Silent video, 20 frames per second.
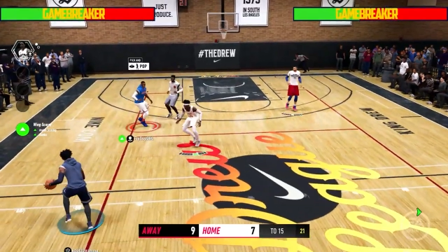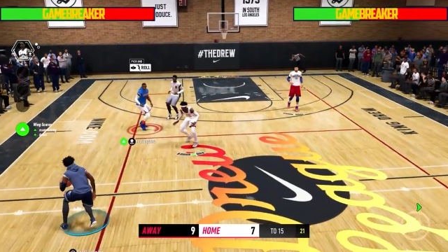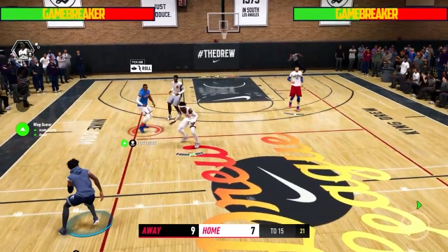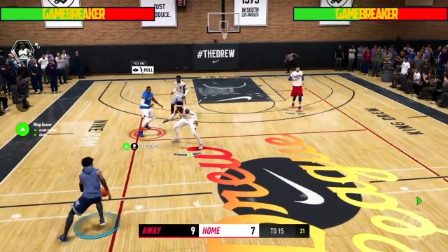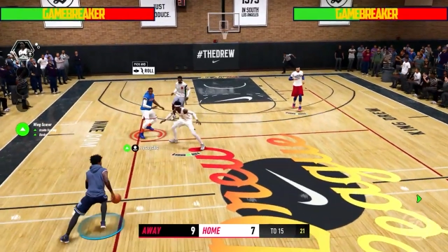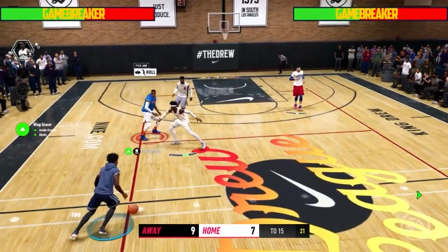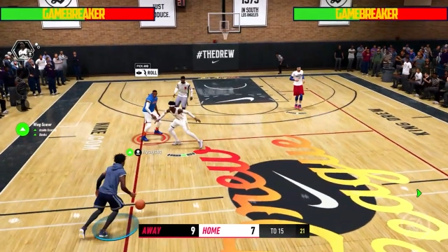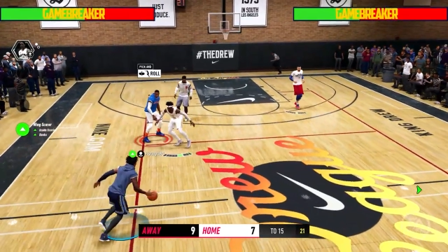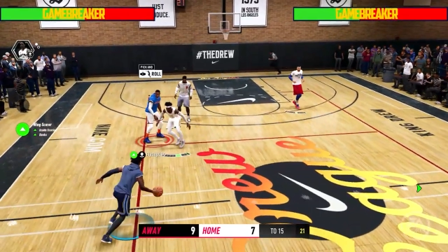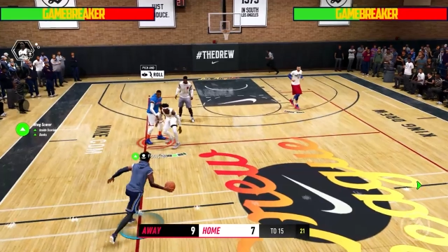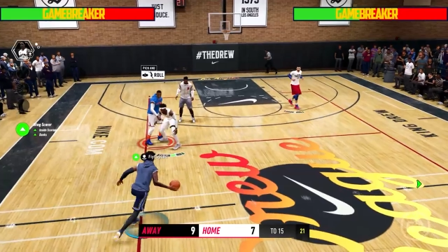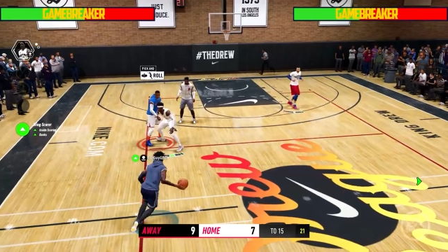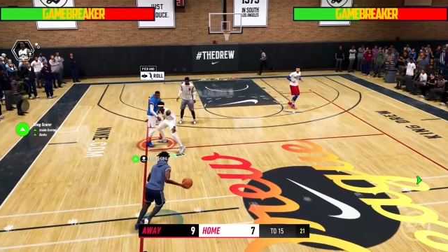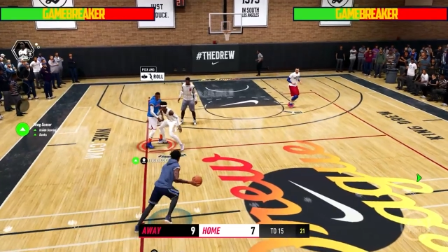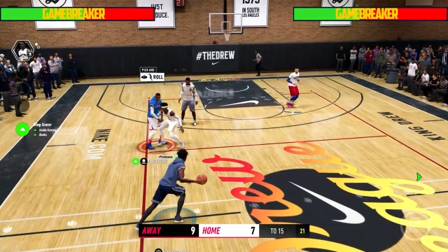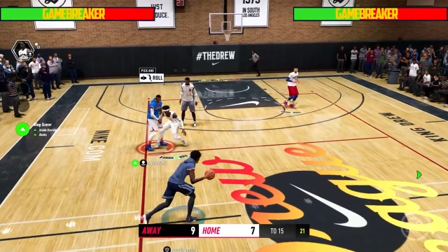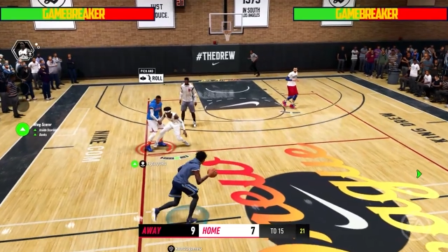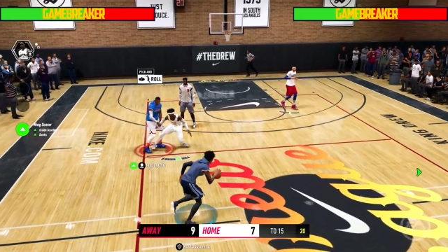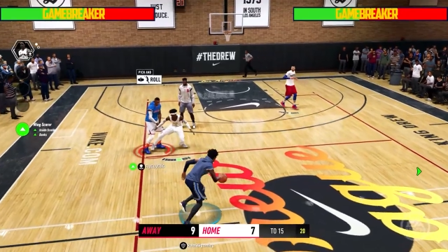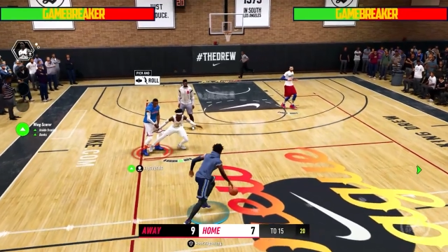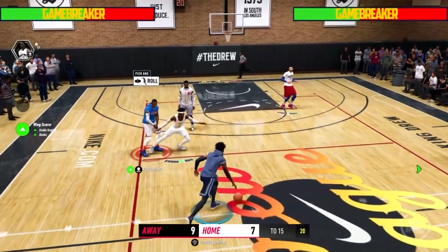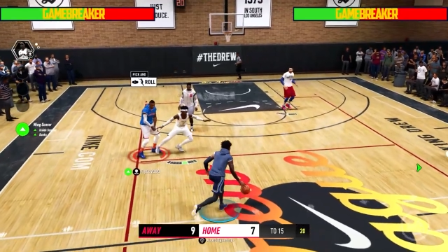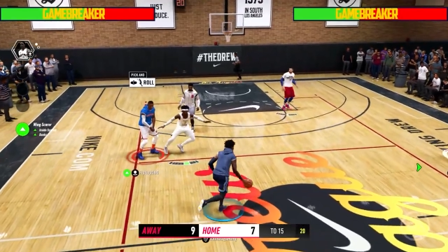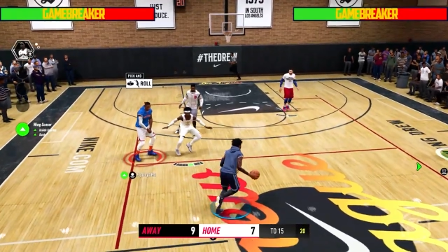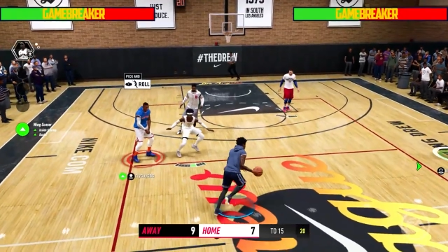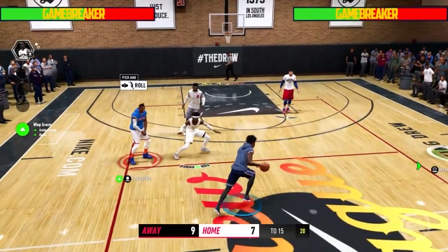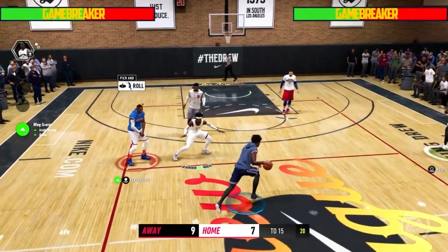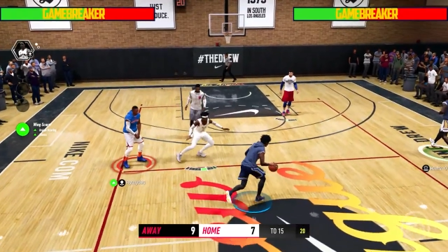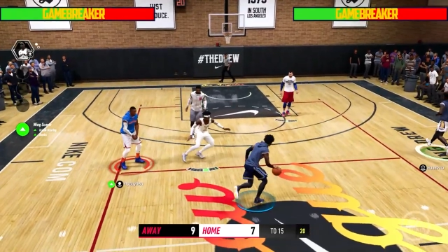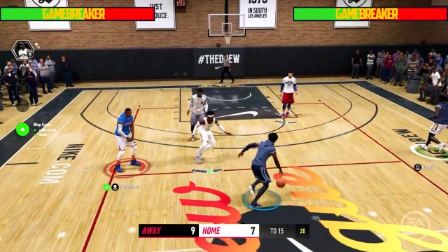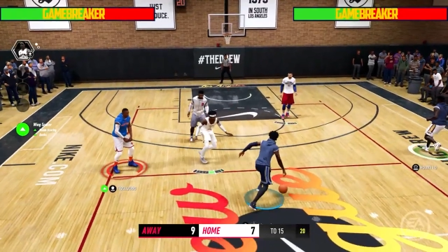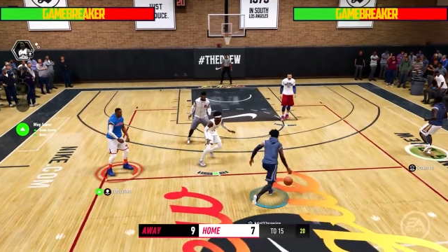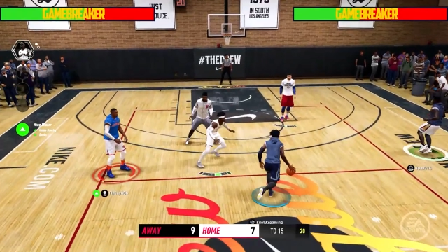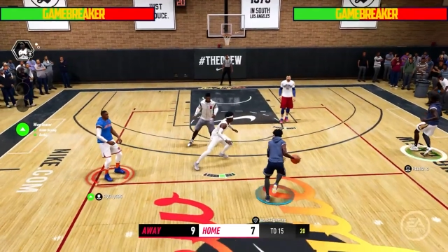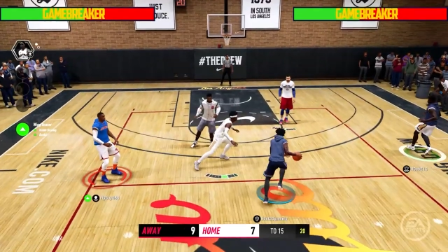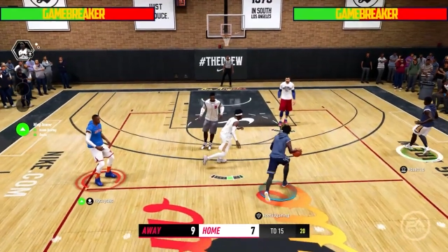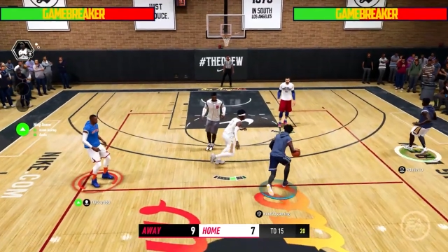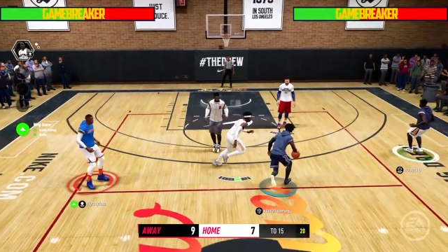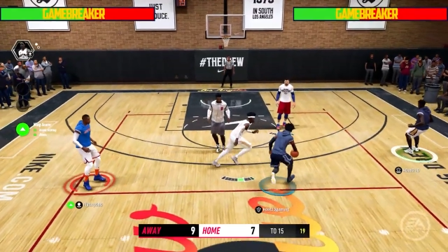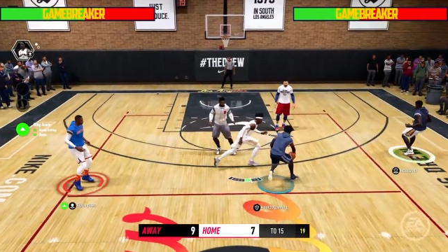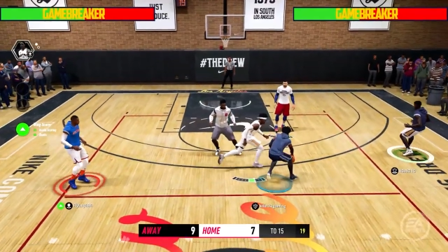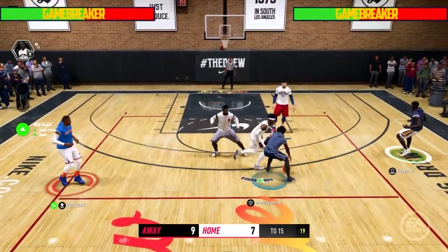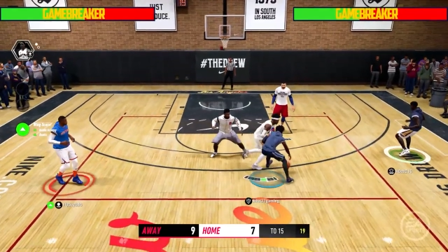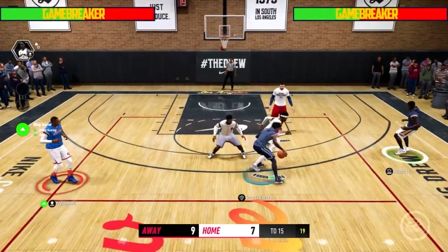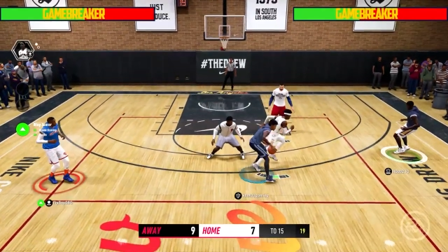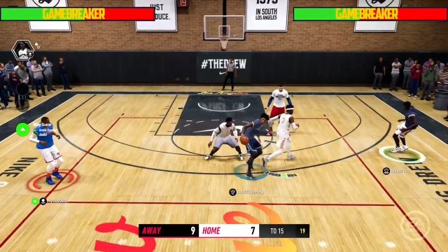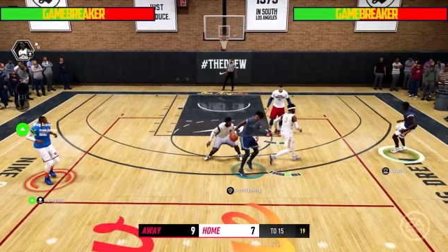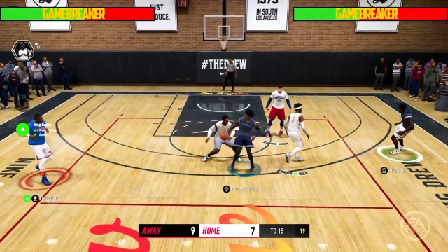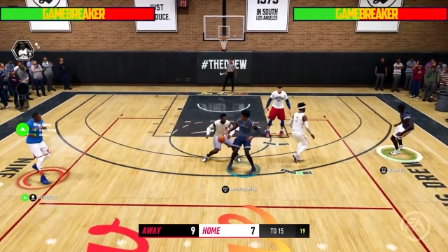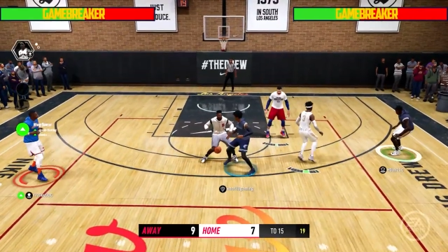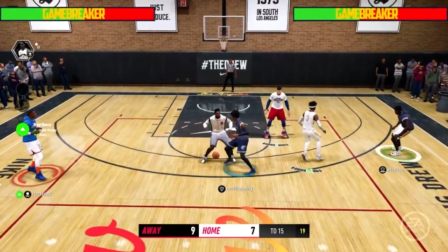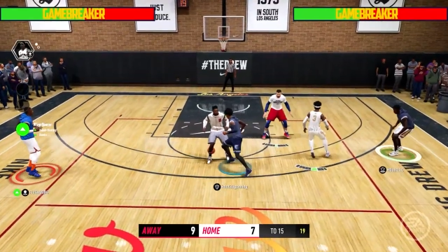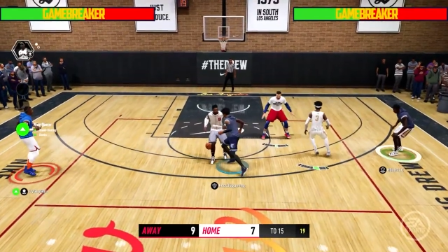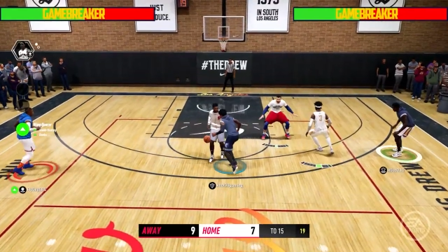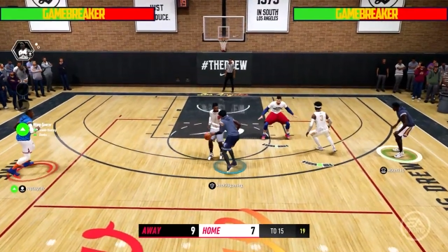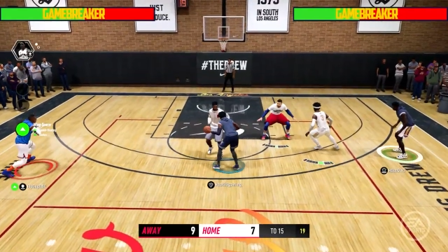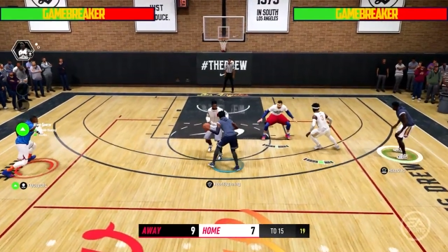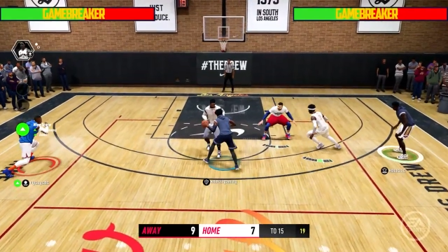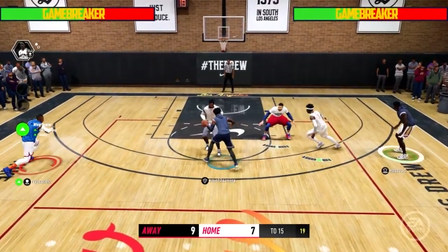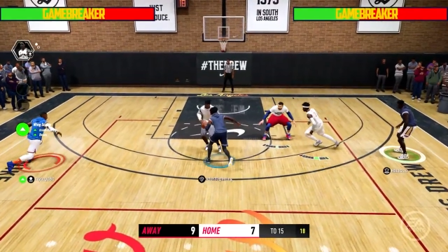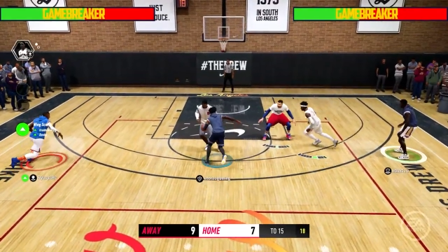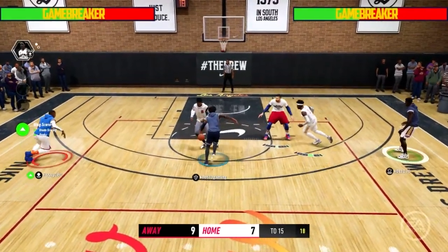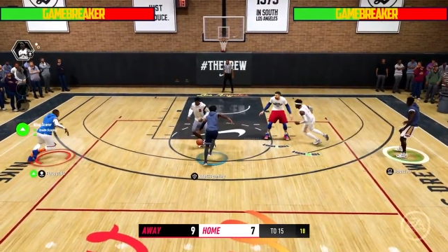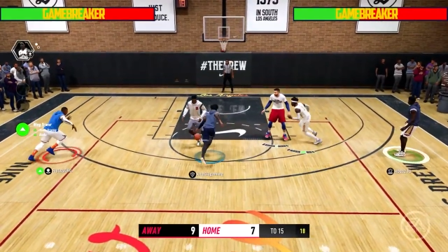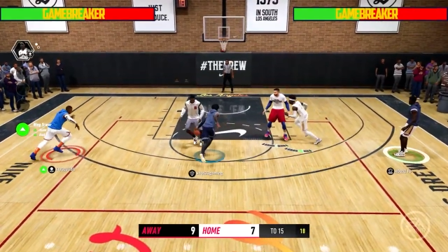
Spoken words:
[unreadable: no face in view]